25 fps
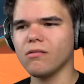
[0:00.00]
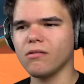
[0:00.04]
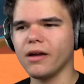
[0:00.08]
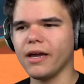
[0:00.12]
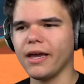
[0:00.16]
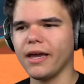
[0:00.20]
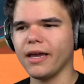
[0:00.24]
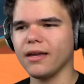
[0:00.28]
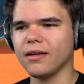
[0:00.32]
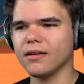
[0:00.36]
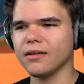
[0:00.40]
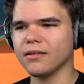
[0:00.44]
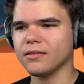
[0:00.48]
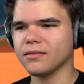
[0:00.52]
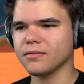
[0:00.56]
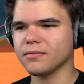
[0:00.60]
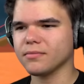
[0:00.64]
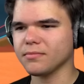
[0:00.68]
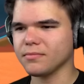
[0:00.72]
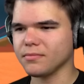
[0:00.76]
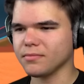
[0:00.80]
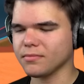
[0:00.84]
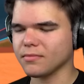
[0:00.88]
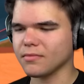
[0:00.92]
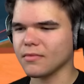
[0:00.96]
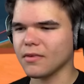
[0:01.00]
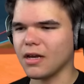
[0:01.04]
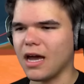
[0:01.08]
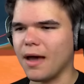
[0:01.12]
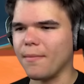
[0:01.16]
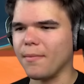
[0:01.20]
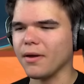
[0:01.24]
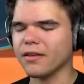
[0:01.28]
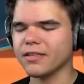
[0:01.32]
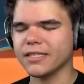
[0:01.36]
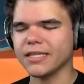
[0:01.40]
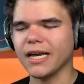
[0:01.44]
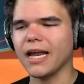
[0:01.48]
right. I'm
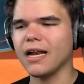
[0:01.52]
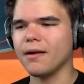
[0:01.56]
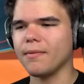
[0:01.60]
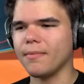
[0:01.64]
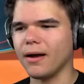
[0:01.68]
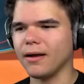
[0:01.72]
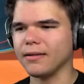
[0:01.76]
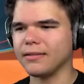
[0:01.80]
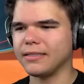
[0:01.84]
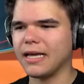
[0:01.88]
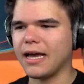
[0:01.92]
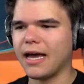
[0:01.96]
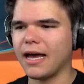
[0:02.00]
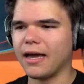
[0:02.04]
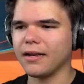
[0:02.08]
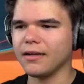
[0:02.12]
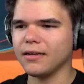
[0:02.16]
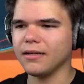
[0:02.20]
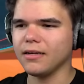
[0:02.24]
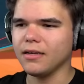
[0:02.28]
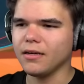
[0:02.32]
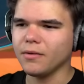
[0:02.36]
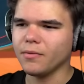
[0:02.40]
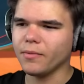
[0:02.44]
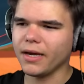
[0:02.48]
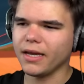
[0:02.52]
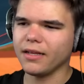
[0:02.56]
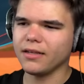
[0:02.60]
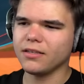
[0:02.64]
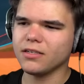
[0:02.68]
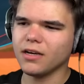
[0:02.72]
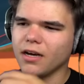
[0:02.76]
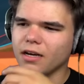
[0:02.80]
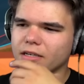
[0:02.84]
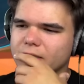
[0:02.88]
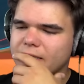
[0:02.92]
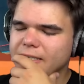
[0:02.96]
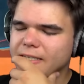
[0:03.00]
excited about that. Wait,
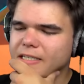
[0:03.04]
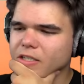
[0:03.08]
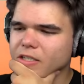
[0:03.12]
Josh.